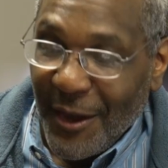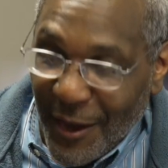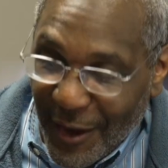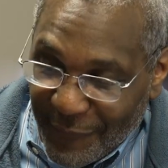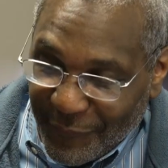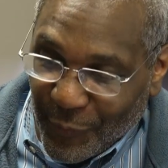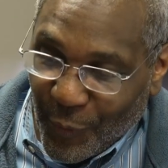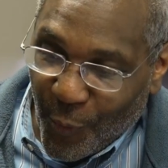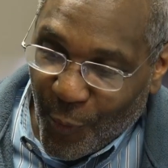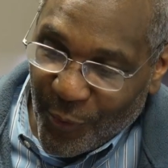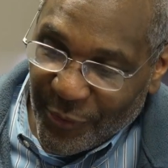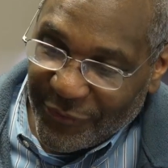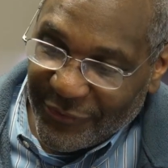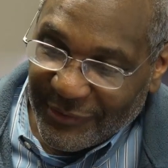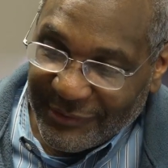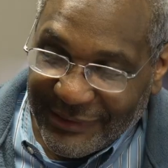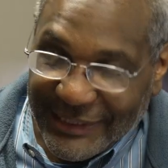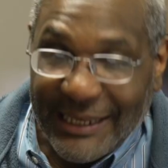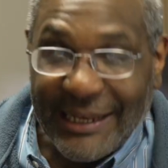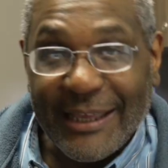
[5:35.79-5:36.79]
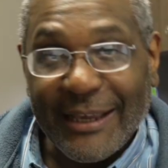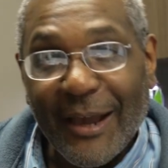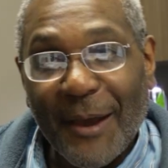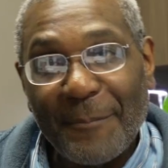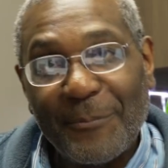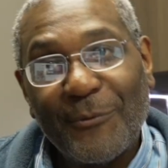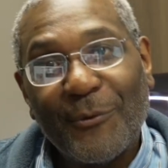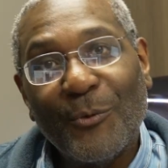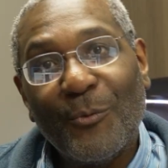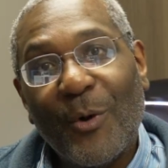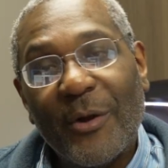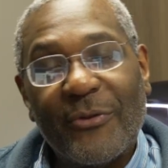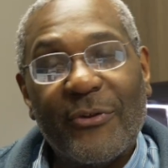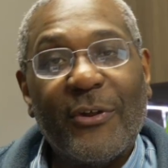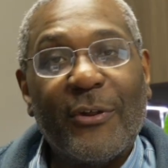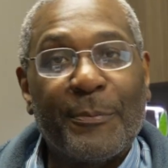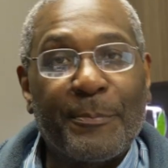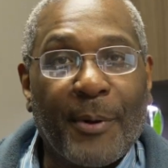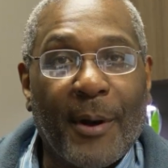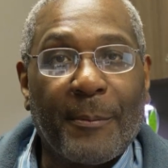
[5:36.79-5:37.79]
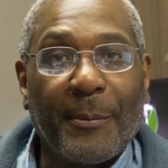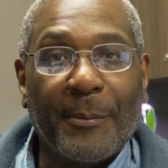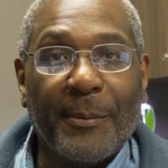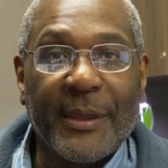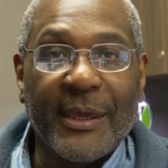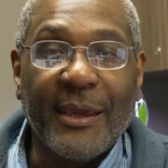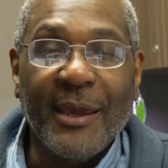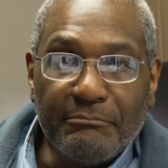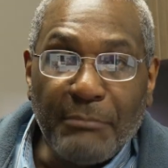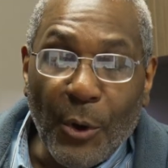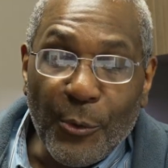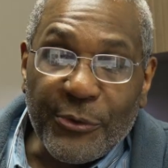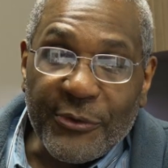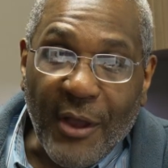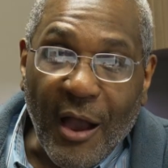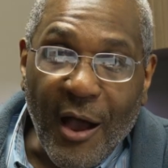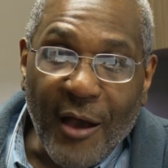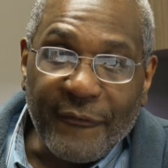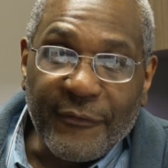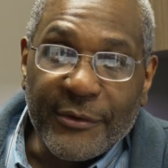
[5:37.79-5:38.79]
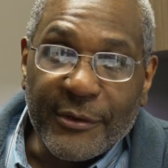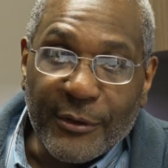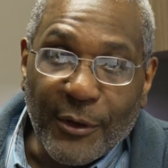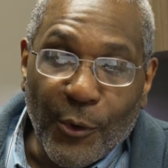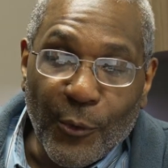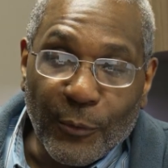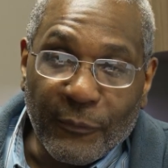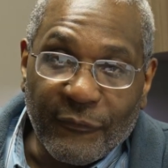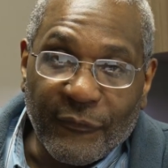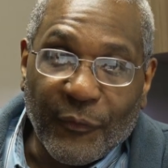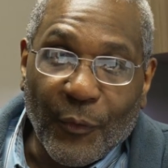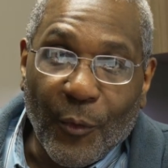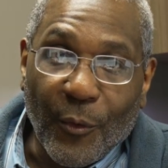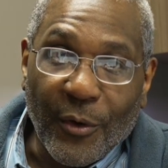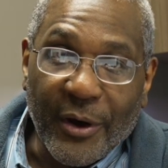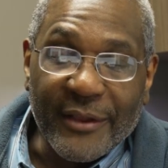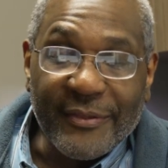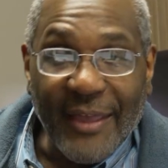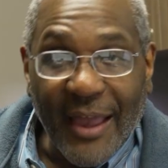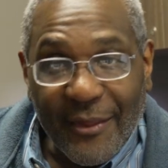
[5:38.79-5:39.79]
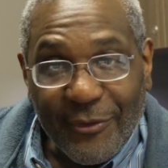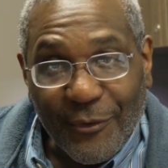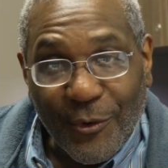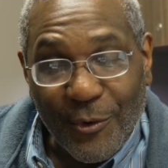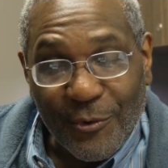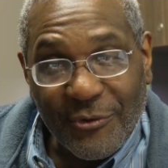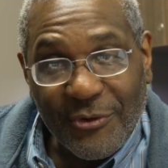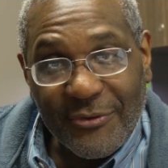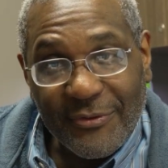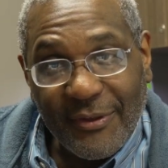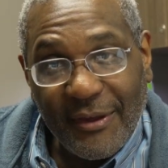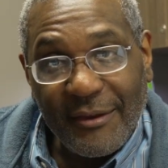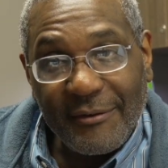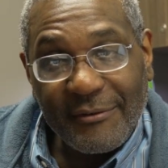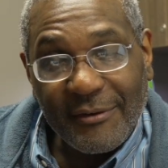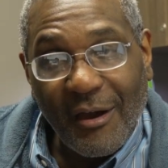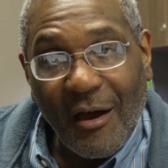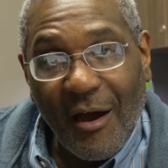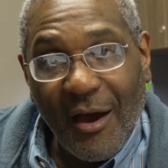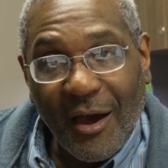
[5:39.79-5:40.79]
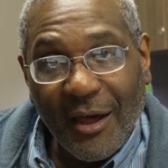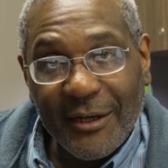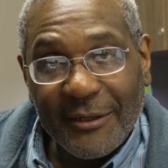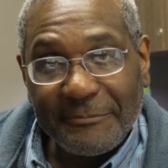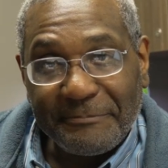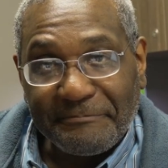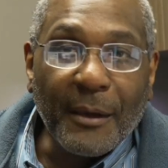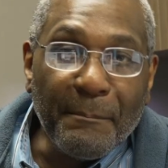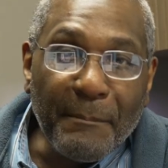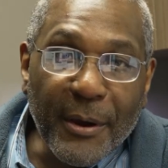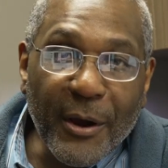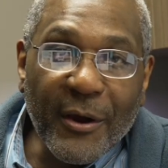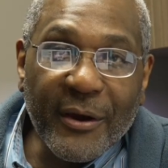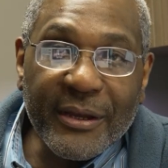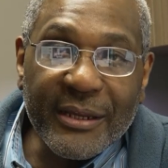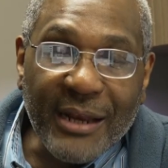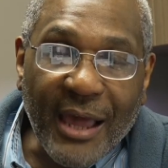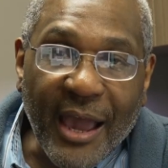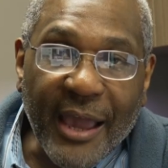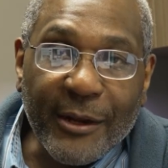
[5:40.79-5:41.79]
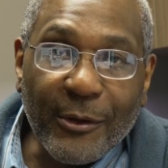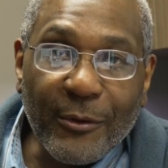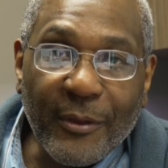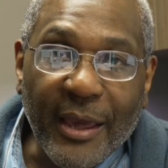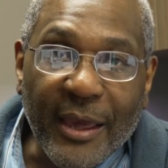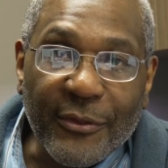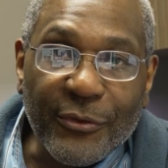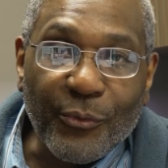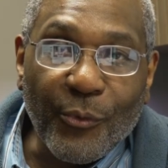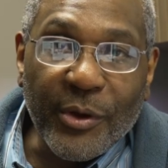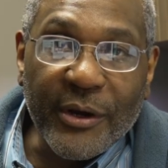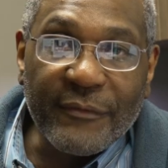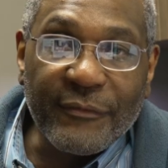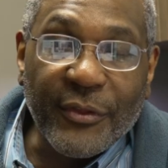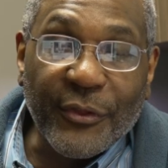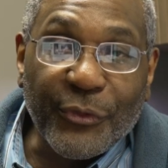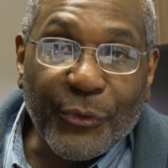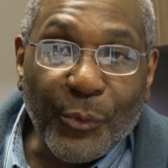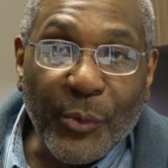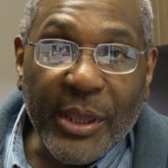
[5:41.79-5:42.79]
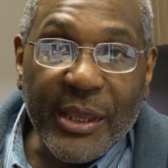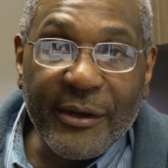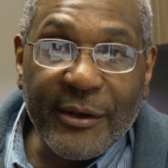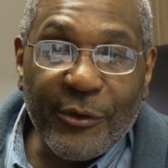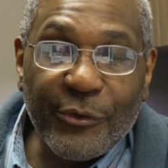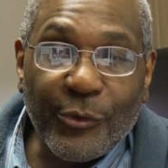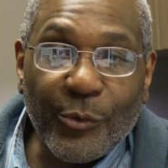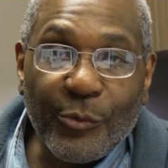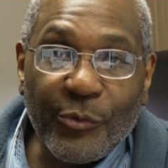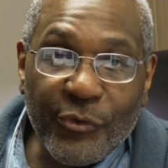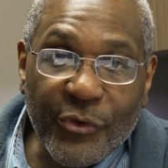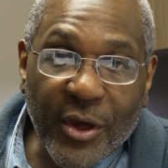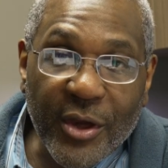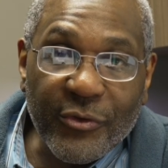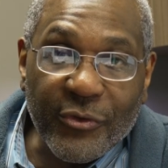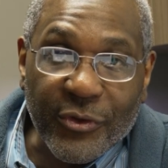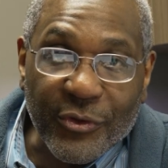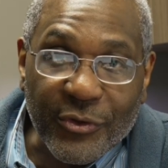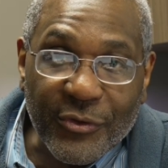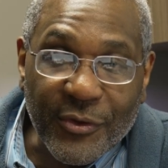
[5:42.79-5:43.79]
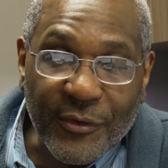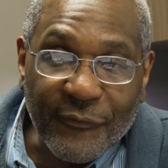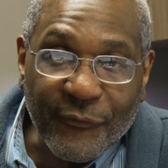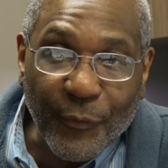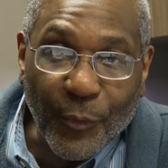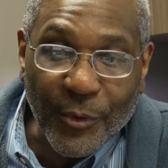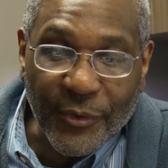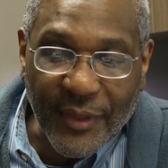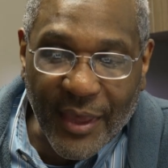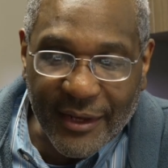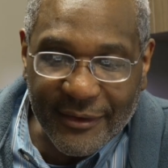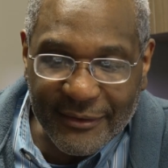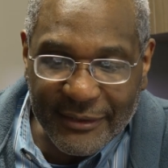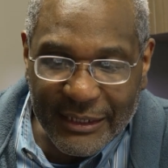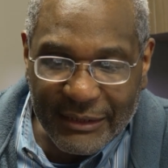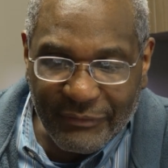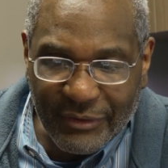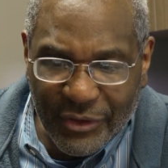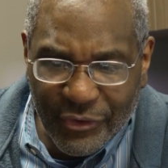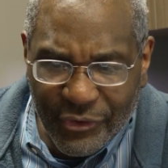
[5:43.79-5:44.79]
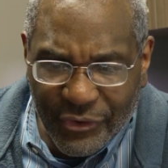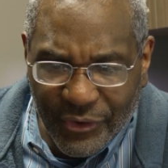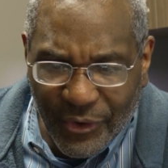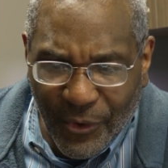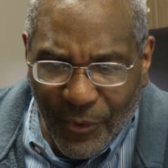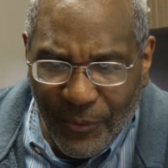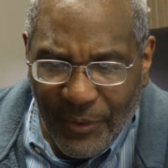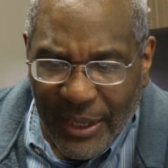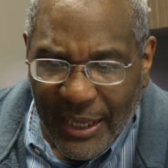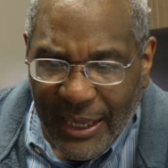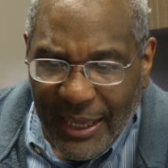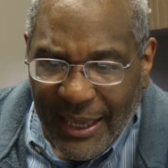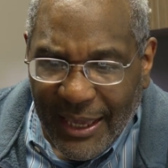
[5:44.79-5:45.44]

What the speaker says: of course, leading up to what she's probably most often known for, and that's her stint on American Idol as one of the 3 initial judges for that TV show.